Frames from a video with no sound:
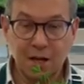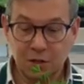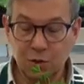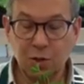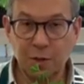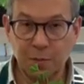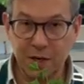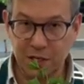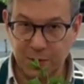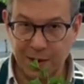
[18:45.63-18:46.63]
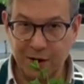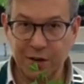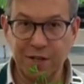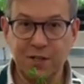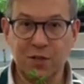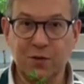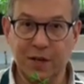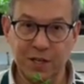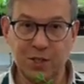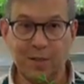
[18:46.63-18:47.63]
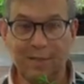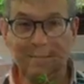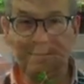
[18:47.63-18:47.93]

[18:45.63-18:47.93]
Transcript: tulip and asparagus arrangement.